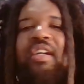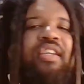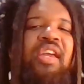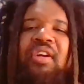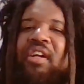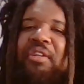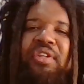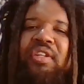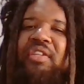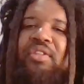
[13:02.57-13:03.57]
Yeah, the
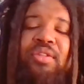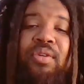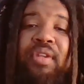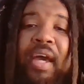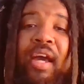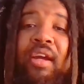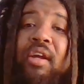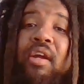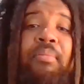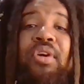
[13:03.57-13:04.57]
country needs to do that.
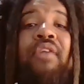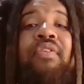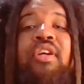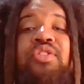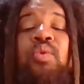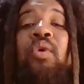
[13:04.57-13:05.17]
But often because you